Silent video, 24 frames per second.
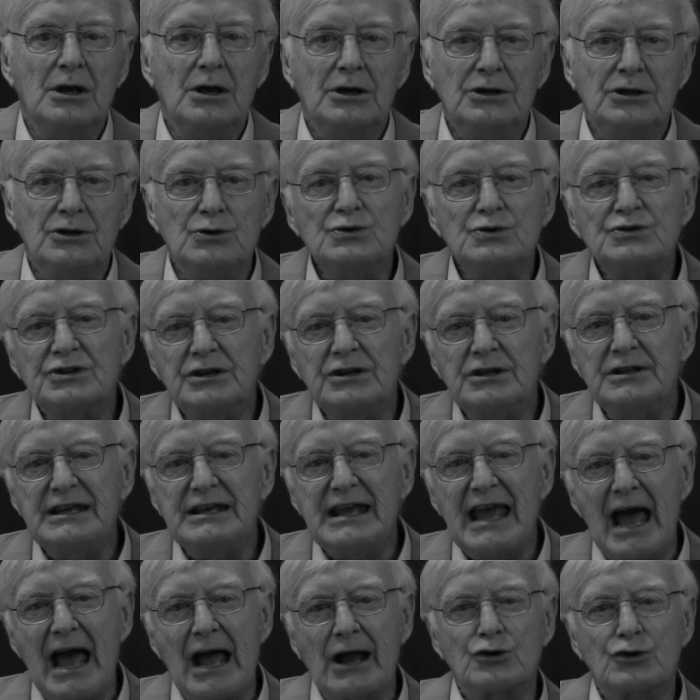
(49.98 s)
using the
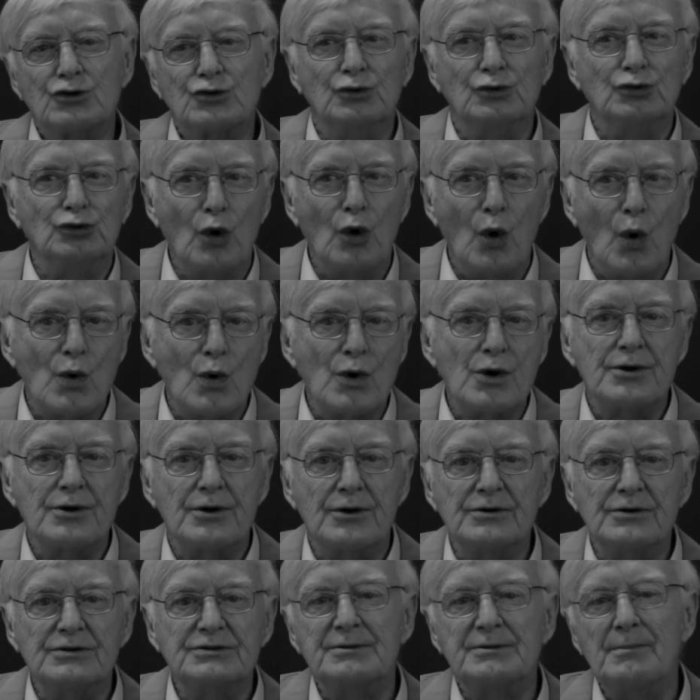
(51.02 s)
actual
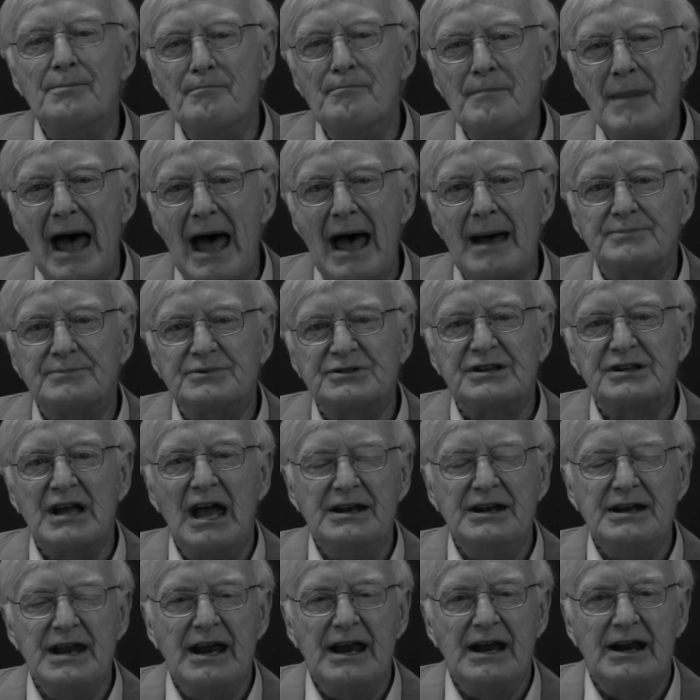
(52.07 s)
orders, maps,
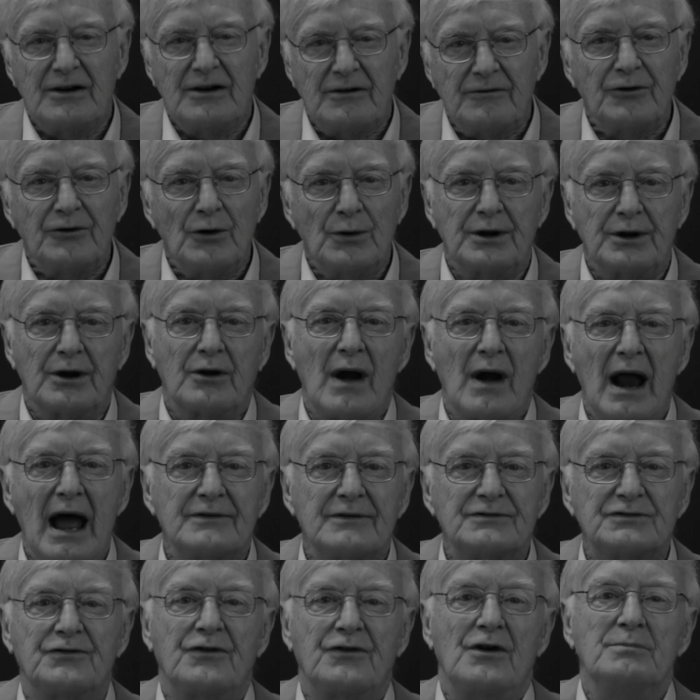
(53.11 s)
and air
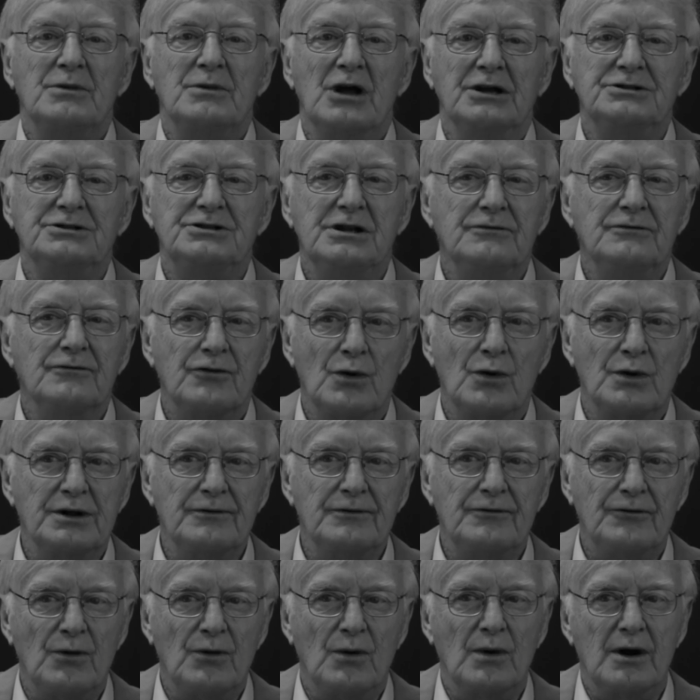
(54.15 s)
photographs from
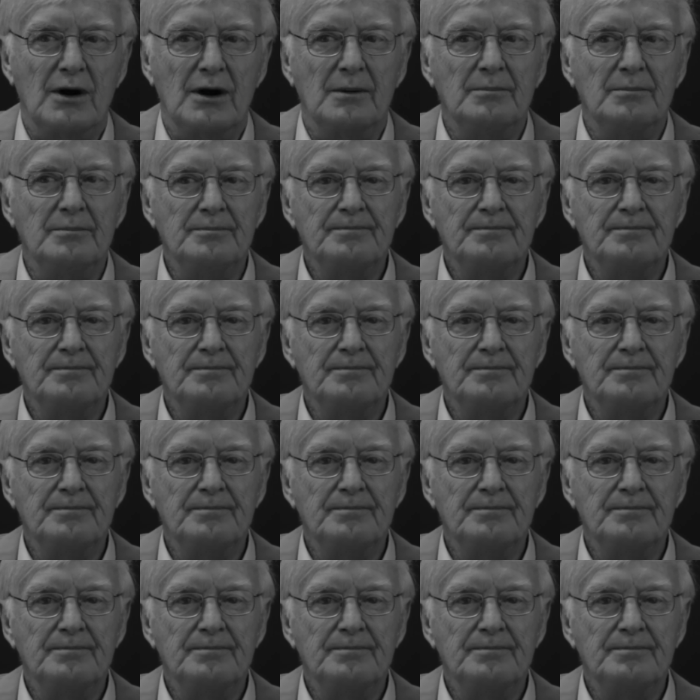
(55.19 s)
1944.